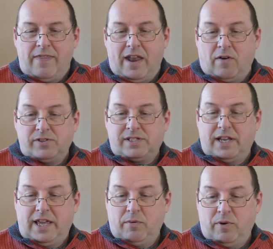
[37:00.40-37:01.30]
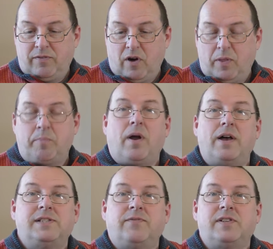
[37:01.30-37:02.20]
And then obviously we've got the
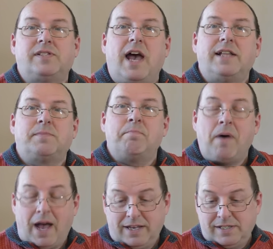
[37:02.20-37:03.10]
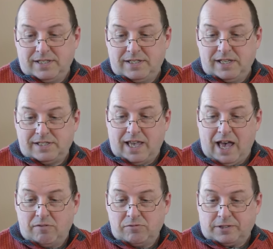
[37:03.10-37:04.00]
price of the sets minus the
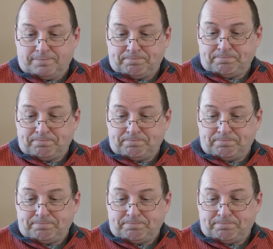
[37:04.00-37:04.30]
discount.